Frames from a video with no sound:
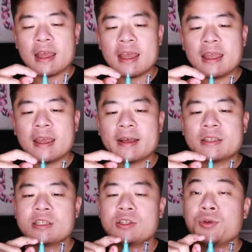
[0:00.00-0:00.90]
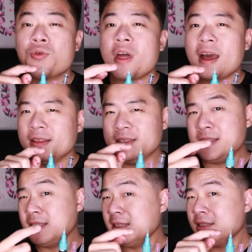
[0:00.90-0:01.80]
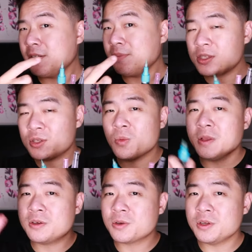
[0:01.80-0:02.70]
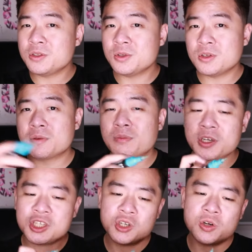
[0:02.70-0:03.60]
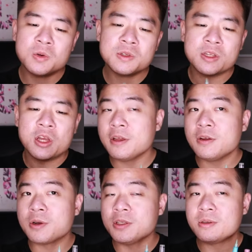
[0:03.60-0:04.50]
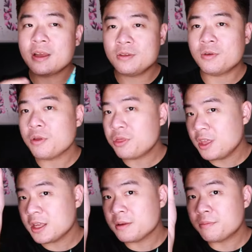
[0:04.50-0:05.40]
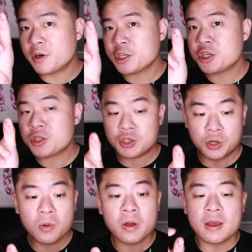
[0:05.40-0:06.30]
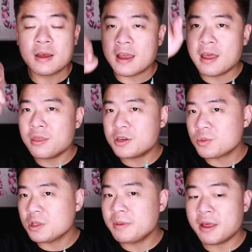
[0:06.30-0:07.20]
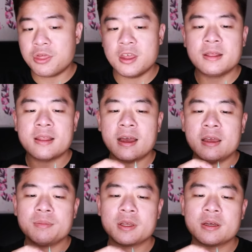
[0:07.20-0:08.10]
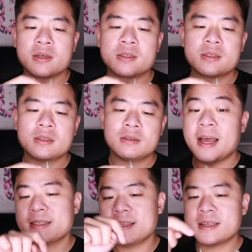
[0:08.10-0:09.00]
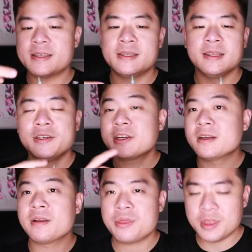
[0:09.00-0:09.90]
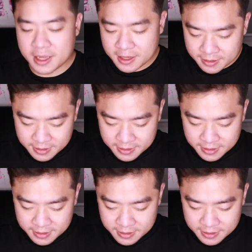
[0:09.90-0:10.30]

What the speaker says: Ink gets to that cylinder, so when you're going to do your brush strokes, you're going to get your thick brush stroke. And there's going to be a thin line because plastic cylindrical thing.